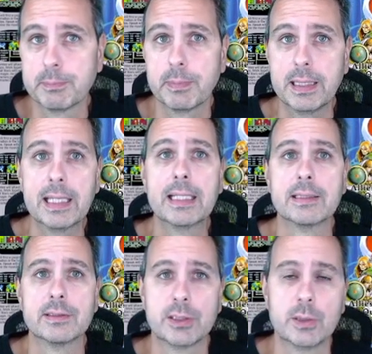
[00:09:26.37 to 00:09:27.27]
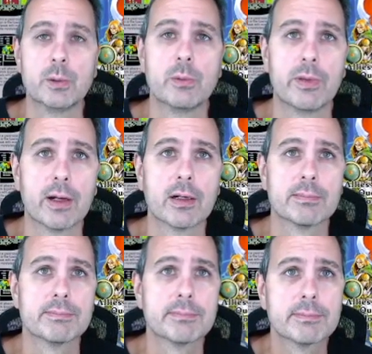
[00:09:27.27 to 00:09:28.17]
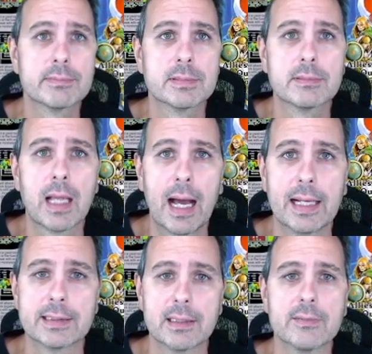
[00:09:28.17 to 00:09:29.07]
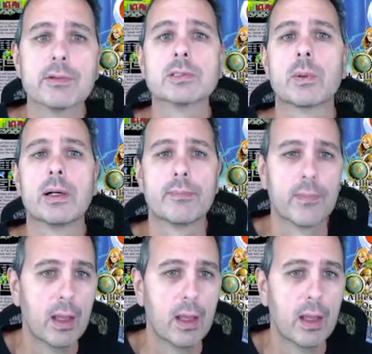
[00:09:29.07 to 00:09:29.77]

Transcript: get to their highest level as well.